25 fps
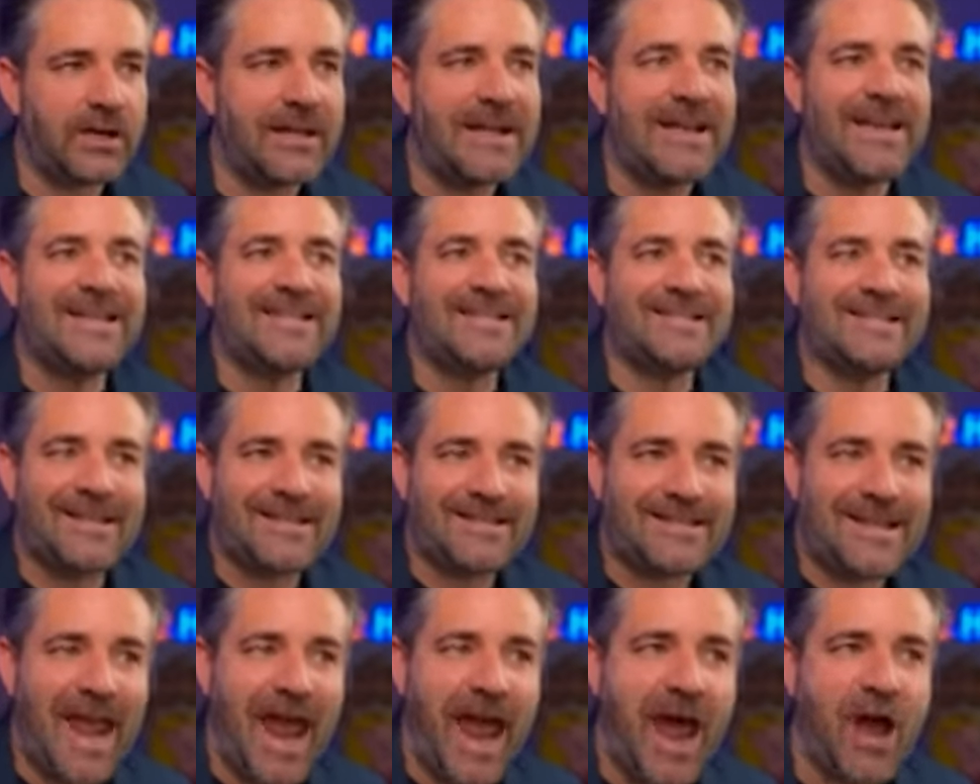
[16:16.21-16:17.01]
since
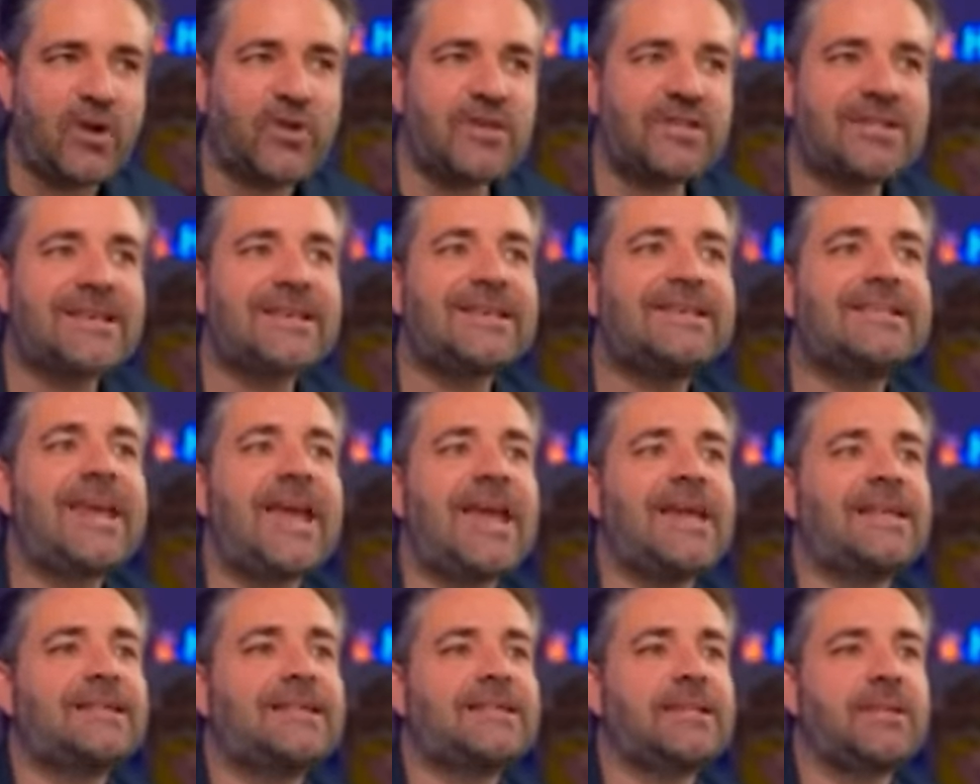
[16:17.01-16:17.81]
housing
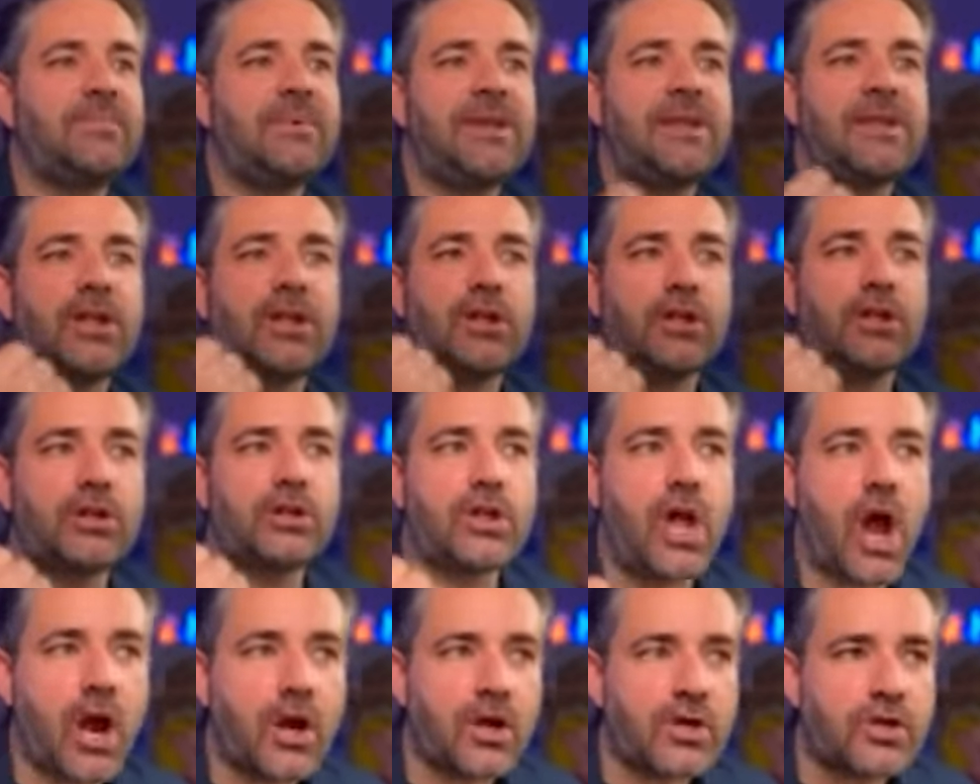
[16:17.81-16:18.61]
tends to be the
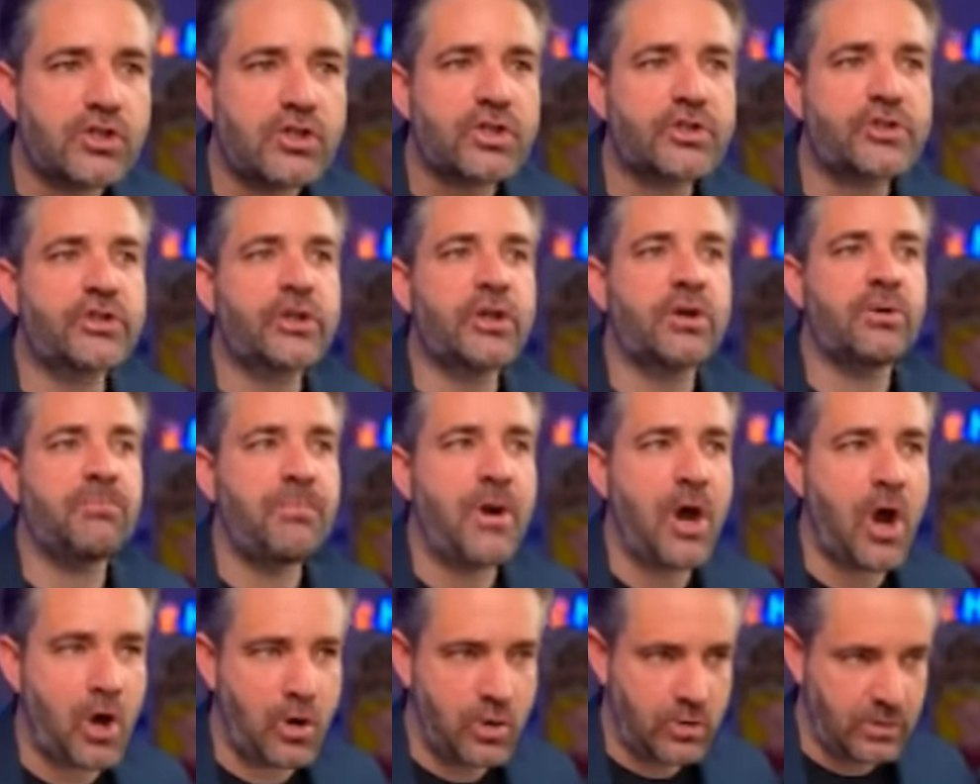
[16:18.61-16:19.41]
largest
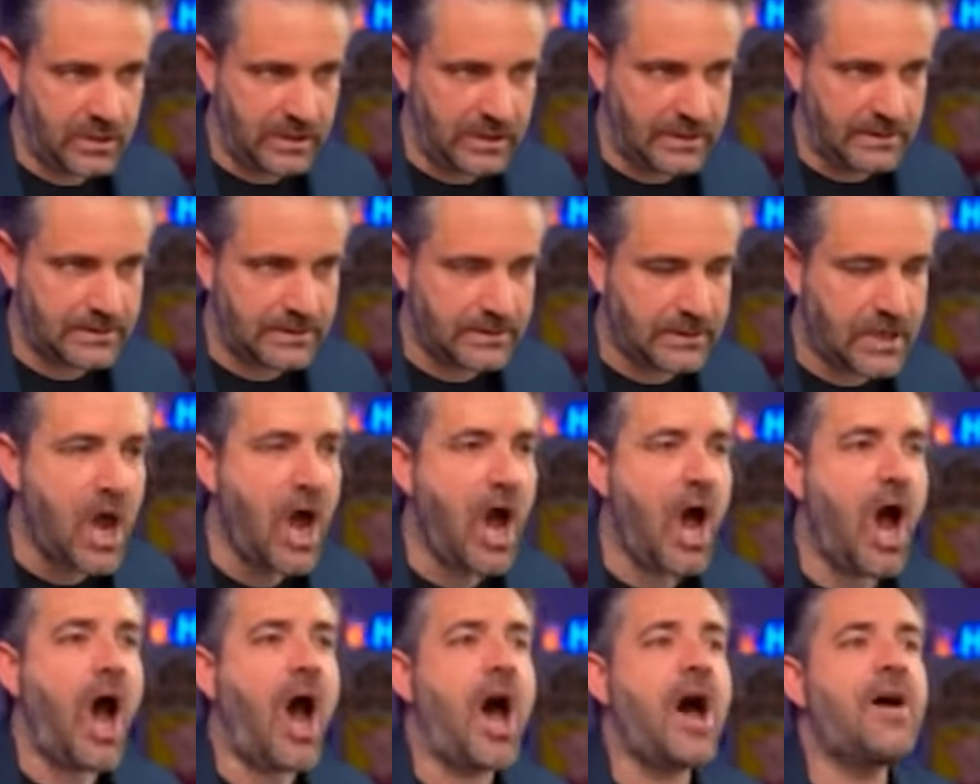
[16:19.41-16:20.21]
component
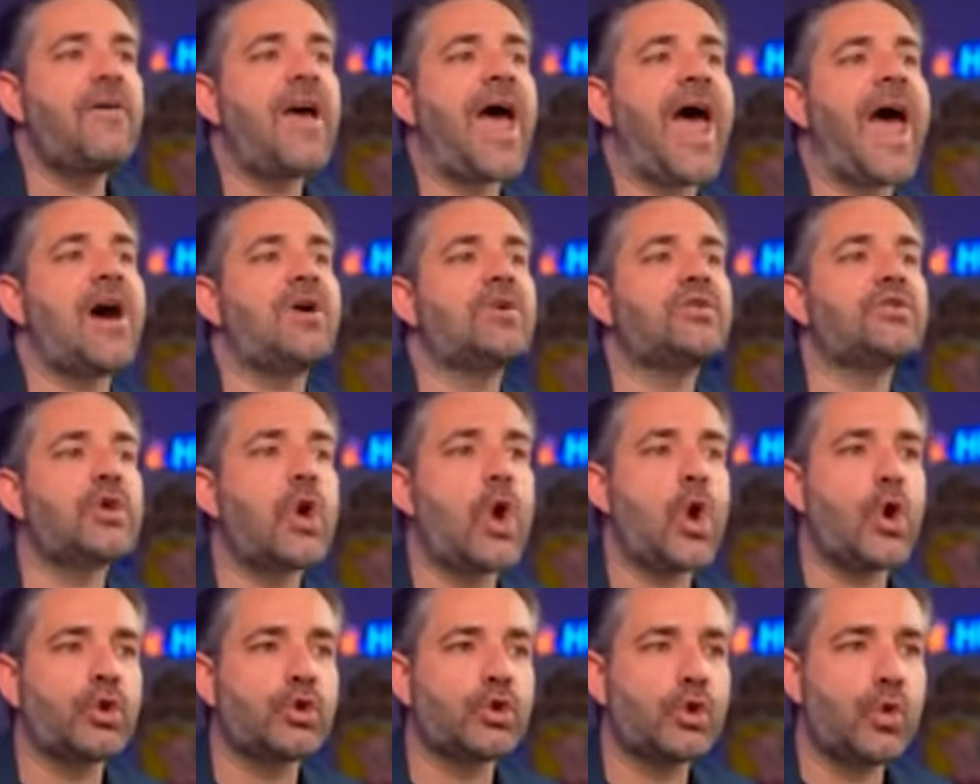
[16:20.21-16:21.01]
of
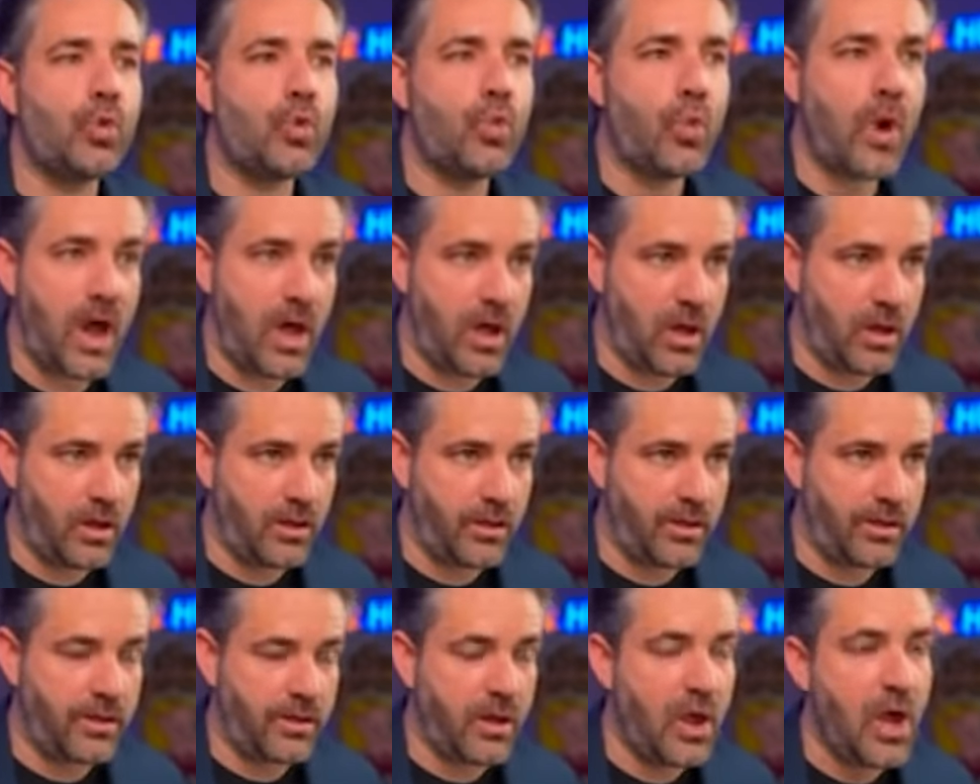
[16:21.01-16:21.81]
household
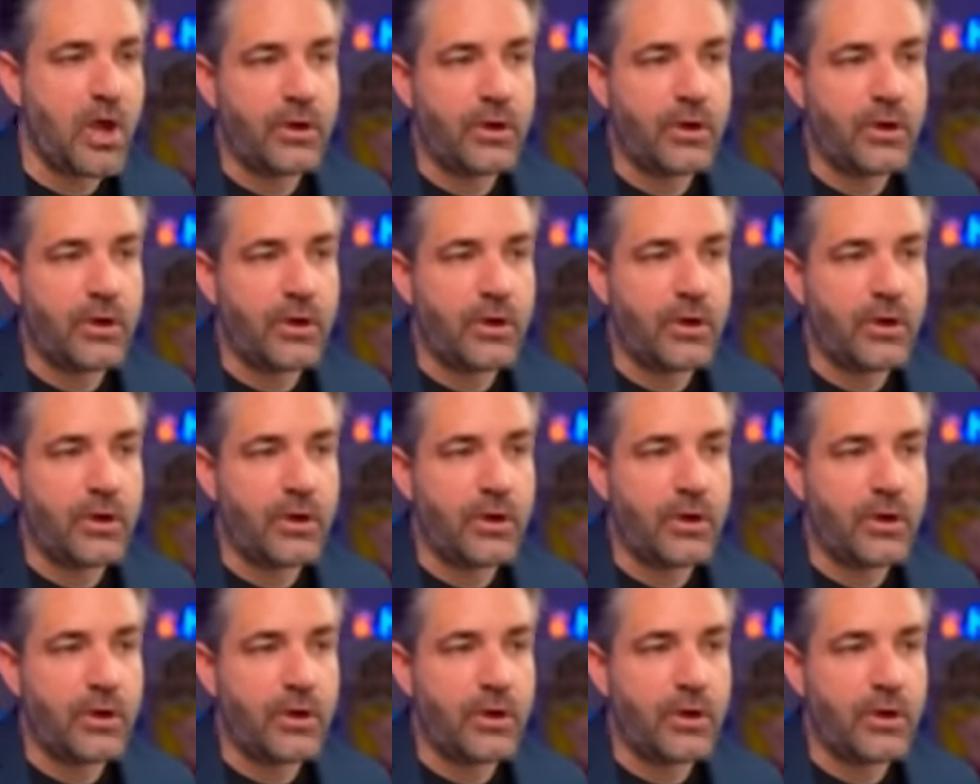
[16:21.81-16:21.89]
wealth.